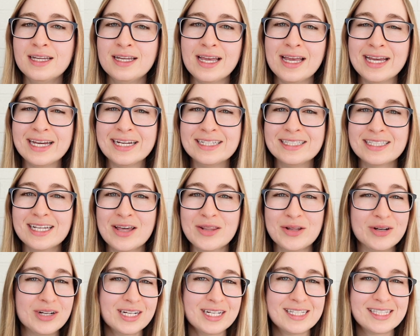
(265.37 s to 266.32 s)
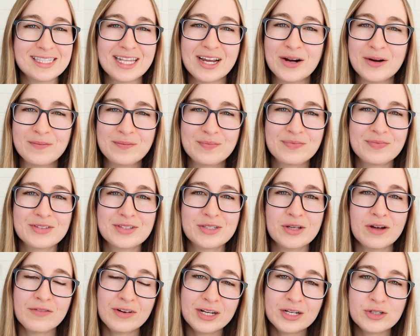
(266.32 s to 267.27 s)
and other goodies there. So
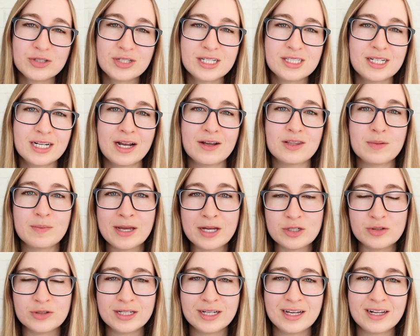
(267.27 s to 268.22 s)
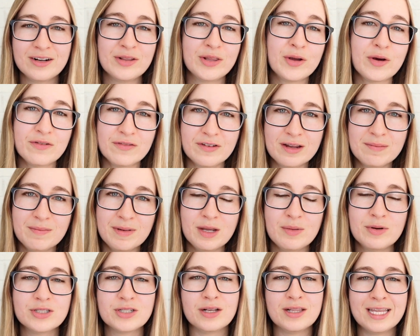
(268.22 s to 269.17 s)
if you're interested, check out the Patreon or the GoFundMe,
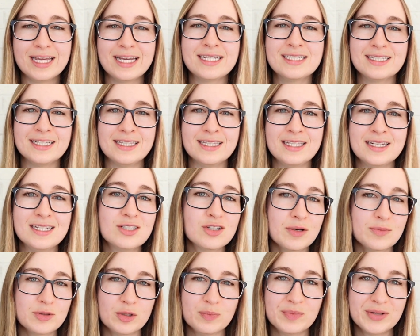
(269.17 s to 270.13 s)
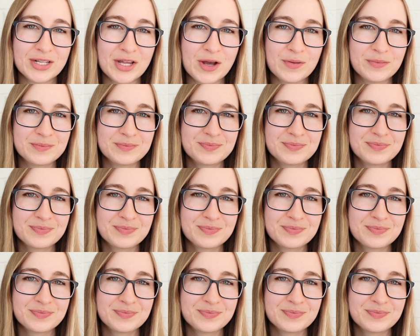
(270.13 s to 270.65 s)
which are linked in the description below.